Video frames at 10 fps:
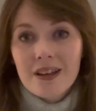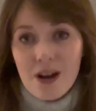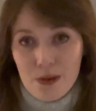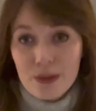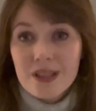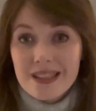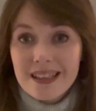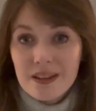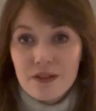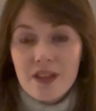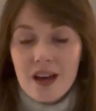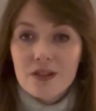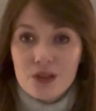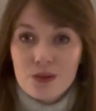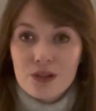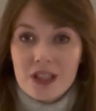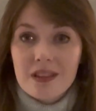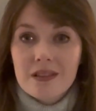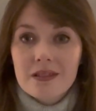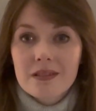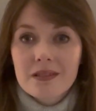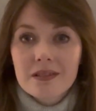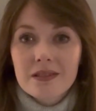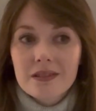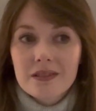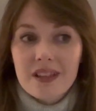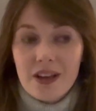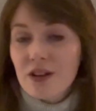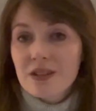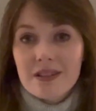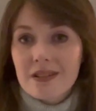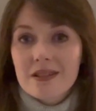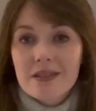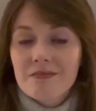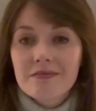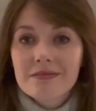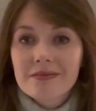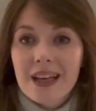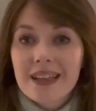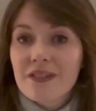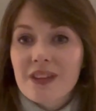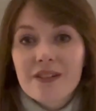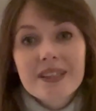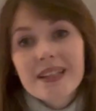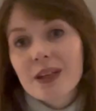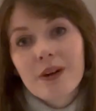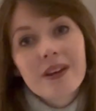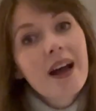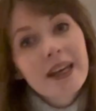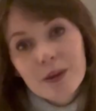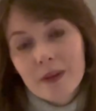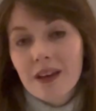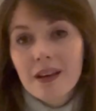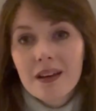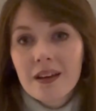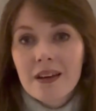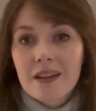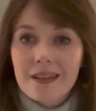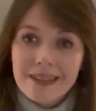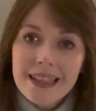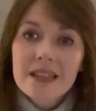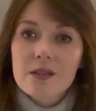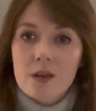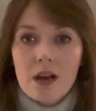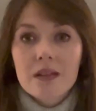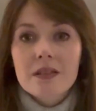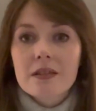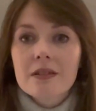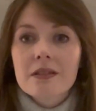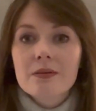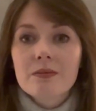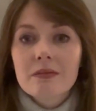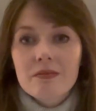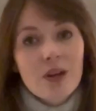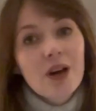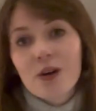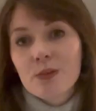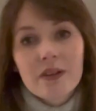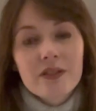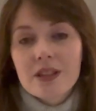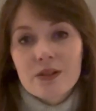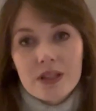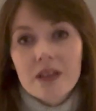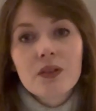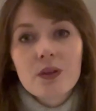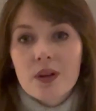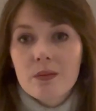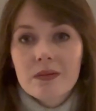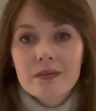I want to give that Georgie the answers. And if there is anyone like me that needs the answers, I hope my videos give you them.